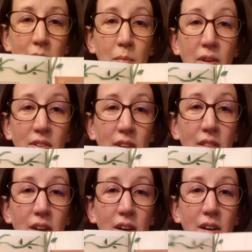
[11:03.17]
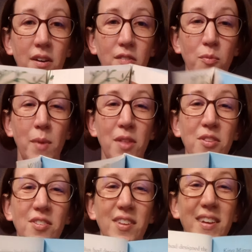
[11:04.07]
my son loves
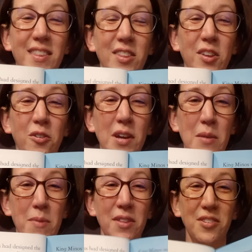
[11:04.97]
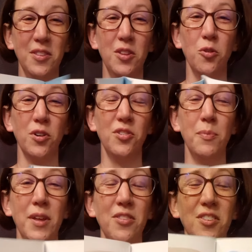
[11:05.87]
myths, the Greek myths and the Norse
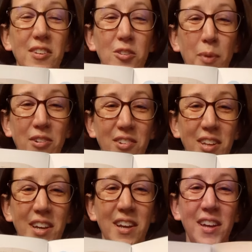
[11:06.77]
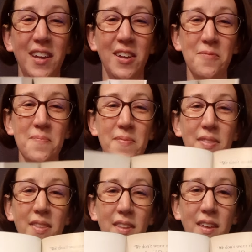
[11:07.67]
myths especially.
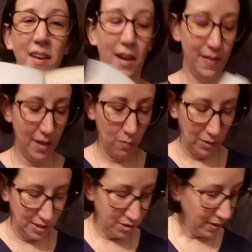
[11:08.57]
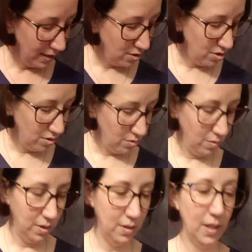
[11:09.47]
And then once you get
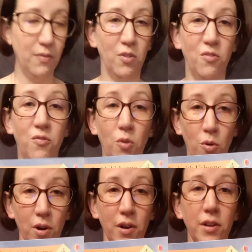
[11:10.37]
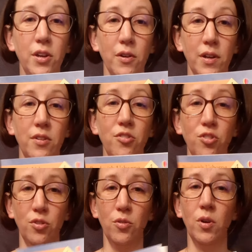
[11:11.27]
to level 4, you're
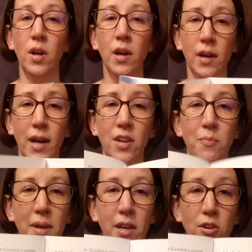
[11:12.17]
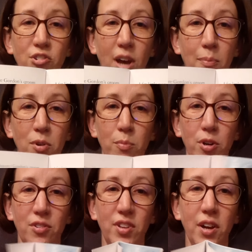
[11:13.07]
into kind of beginner chapter
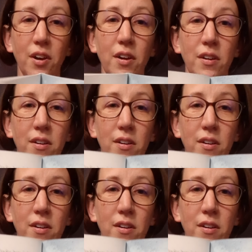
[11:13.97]
books here.